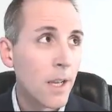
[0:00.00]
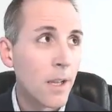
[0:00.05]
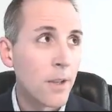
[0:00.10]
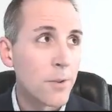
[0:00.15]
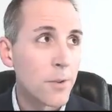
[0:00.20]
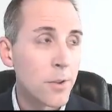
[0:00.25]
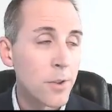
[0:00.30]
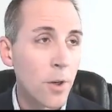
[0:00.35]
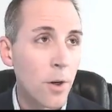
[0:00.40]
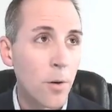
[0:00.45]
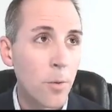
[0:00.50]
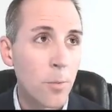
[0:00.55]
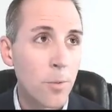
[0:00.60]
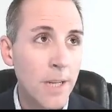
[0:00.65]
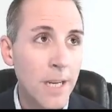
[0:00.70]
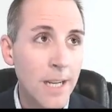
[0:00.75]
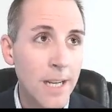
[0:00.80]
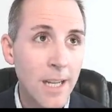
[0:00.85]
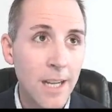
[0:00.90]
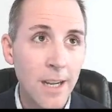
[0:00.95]
And so
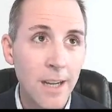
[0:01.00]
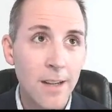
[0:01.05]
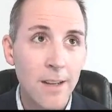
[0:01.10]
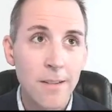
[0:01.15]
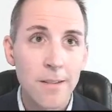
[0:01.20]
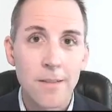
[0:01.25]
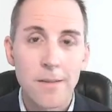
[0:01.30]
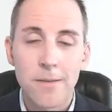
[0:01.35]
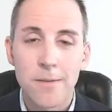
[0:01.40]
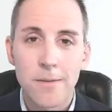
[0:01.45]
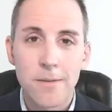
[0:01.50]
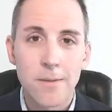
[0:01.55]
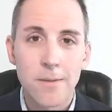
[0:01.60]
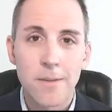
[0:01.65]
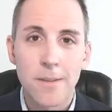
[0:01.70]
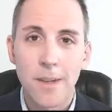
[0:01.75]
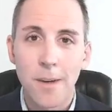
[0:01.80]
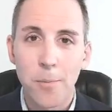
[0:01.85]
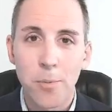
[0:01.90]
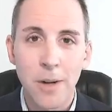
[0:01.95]
reading
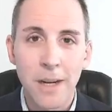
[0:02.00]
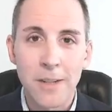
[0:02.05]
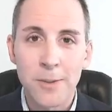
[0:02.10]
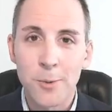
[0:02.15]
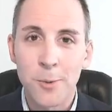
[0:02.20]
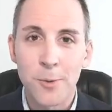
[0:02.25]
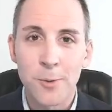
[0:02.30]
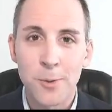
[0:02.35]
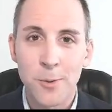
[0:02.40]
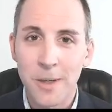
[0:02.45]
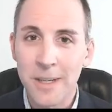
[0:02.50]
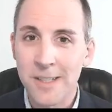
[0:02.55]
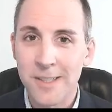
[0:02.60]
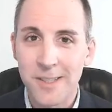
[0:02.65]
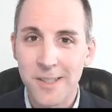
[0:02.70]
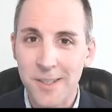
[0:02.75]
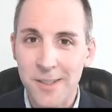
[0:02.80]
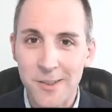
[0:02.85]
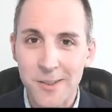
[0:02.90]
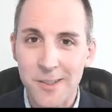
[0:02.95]
appraisal
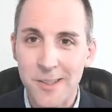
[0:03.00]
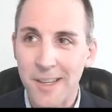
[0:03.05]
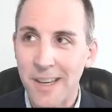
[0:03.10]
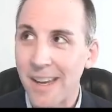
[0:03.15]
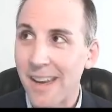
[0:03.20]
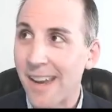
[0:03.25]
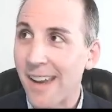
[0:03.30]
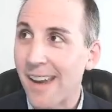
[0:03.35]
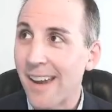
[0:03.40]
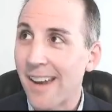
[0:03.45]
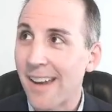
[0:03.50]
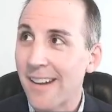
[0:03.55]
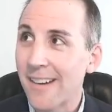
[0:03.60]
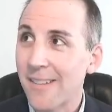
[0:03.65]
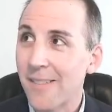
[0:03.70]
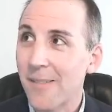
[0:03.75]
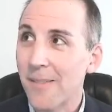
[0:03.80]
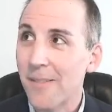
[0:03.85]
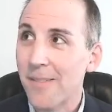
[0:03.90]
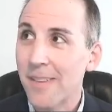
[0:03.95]
treatises
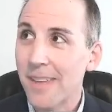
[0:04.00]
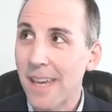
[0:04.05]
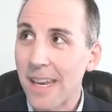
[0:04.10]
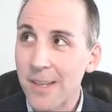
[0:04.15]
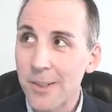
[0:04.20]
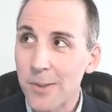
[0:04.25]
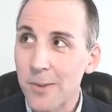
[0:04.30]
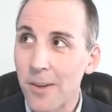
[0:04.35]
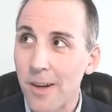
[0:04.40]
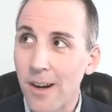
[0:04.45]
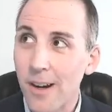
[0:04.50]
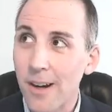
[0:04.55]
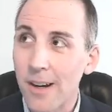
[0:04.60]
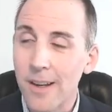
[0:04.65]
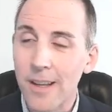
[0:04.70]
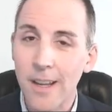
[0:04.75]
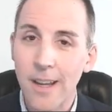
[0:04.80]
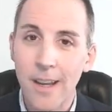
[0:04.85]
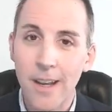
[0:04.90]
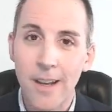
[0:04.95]
and the case law
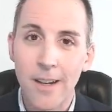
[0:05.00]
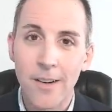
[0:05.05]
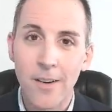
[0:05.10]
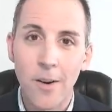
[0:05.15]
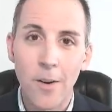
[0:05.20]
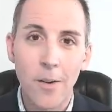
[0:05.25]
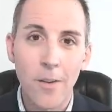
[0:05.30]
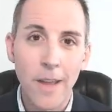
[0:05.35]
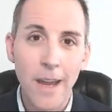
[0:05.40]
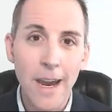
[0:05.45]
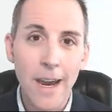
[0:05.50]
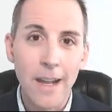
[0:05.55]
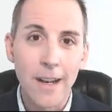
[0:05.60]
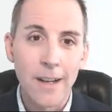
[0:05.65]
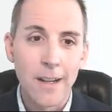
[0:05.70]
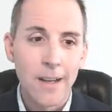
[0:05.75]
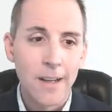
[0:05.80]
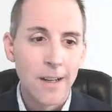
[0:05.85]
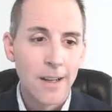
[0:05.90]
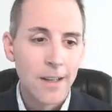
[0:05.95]
and all that
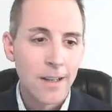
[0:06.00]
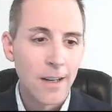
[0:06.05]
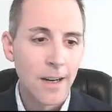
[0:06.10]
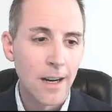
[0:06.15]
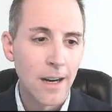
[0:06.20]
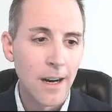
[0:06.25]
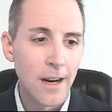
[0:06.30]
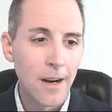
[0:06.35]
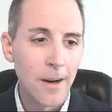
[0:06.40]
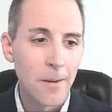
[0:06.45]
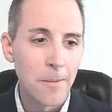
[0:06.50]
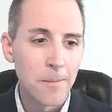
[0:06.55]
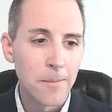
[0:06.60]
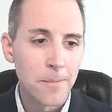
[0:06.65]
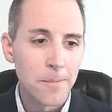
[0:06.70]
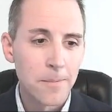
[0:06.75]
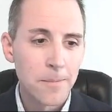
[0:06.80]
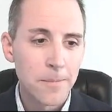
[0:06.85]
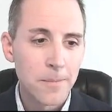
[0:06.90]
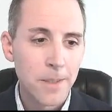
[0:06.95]

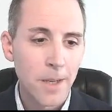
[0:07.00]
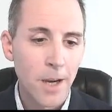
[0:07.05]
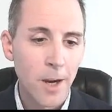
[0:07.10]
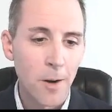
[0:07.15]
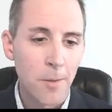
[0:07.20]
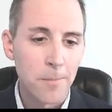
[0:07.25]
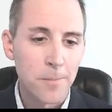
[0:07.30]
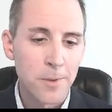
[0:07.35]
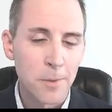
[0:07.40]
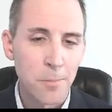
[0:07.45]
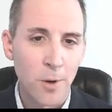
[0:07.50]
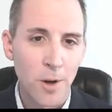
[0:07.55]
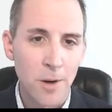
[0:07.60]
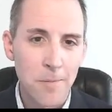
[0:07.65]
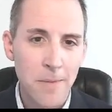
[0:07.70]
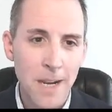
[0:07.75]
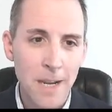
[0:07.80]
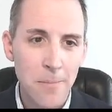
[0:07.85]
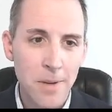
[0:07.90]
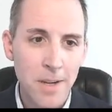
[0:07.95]
to help
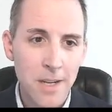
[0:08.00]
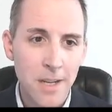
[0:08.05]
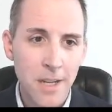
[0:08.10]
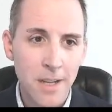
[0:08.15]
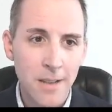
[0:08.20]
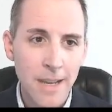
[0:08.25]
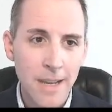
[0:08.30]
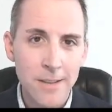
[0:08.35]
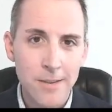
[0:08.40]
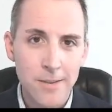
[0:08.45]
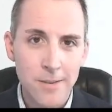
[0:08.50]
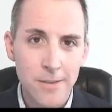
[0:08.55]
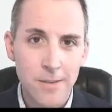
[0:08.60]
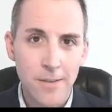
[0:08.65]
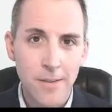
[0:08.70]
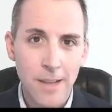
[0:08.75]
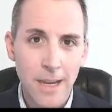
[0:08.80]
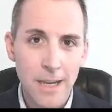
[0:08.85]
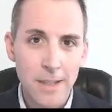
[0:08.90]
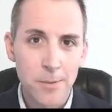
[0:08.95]
support my opinion.
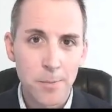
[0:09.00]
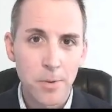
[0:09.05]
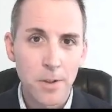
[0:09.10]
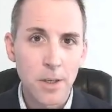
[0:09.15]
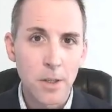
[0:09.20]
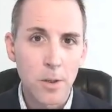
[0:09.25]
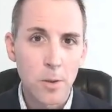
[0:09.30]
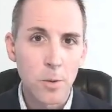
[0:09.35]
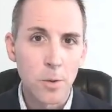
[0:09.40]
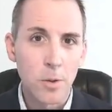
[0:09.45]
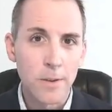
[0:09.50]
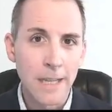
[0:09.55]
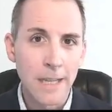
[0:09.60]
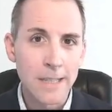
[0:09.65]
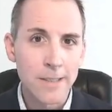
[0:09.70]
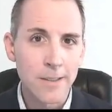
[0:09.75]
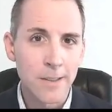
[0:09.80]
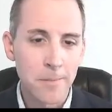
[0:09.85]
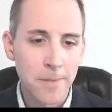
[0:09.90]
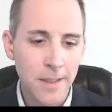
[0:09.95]
That's pretty cool. And
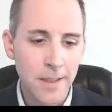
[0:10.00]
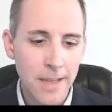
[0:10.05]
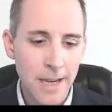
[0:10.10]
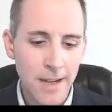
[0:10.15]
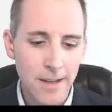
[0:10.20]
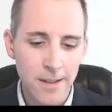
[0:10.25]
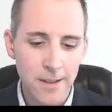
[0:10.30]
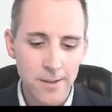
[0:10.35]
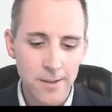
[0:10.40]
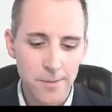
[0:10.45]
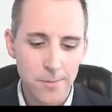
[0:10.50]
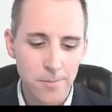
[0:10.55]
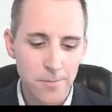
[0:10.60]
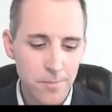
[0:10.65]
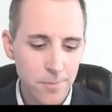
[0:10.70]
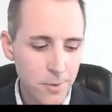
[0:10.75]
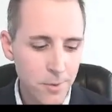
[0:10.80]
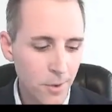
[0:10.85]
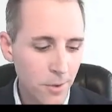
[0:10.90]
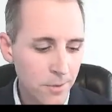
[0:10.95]
that's something that is
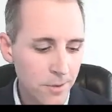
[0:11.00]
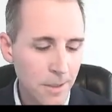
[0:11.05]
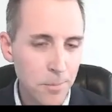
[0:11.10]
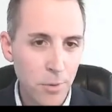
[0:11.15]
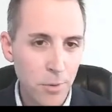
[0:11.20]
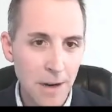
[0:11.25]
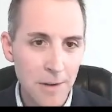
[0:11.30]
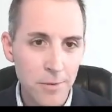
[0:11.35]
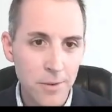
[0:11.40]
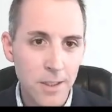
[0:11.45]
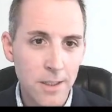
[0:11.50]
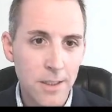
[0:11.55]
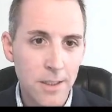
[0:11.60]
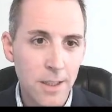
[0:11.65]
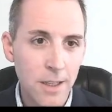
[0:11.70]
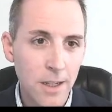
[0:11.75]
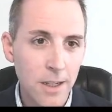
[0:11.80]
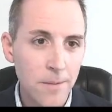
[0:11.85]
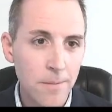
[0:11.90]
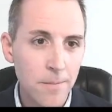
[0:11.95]
certainly
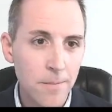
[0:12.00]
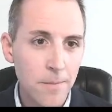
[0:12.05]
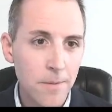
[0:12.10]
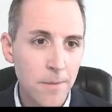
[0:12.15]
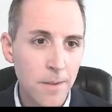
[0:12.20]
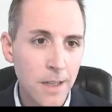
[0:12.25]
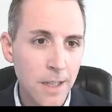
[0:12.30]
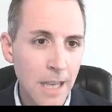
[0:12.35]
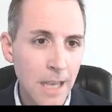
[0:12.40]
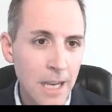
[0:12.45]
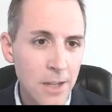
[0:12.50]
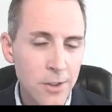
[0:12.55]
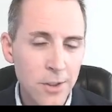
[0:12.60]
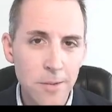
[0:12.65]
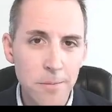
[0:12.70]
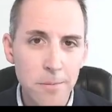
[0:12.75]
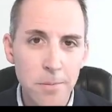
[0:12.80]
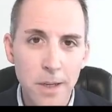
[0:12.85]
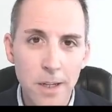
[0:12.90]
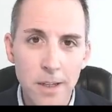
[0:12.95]
prevalent in
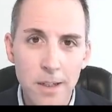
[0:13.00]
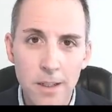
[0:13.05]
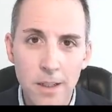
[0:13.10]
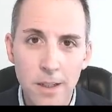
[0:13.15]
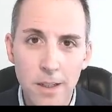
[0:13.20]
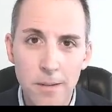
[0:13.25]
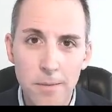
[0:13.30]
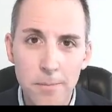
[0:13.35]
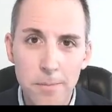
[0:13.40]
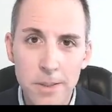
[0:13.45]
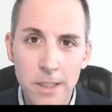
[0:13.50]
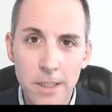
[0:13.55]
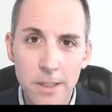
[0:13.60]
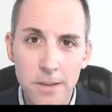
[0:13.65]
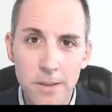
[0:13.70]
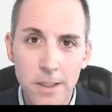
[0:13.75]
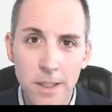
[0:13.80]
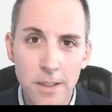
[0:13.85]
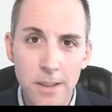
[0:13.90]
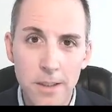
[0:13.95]
litigation, but
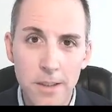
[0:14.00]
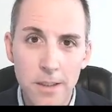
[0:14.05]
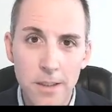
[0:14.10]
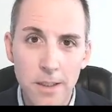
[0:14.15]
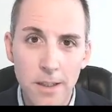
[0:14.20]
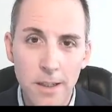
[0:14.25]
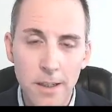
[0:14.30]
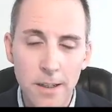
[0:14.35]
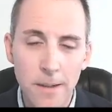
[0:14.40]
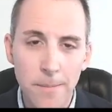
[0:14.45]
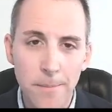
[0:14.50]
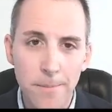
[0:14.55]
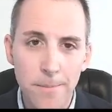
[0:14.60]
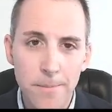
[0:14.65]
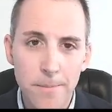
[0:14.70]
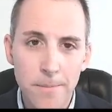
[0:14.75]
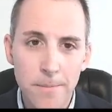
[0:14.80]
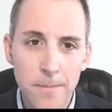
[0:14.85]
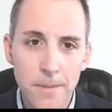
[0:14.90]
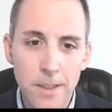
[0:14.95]
particularly in
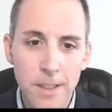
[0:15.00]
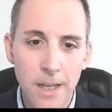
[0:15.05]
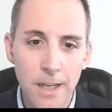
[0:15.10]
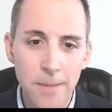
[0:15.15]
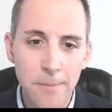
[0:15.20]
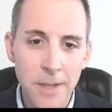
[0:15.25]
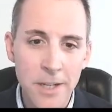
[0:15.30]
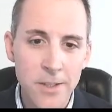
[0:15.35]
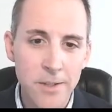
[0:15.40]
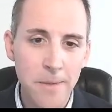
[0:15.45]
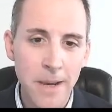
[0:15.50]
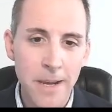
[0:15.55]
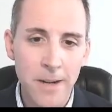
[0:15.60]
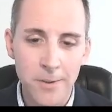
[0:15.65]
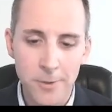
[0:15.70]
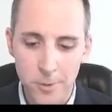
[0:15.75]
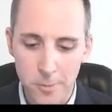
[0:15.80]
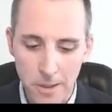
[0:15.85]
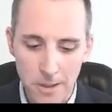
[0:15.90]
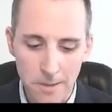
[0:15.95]
condemnation
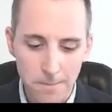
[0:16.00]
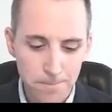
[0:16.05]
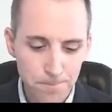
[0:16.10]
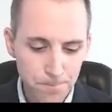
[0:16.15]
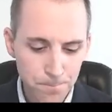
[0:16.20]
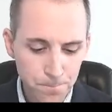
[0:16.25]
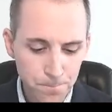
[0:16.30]
matters as well.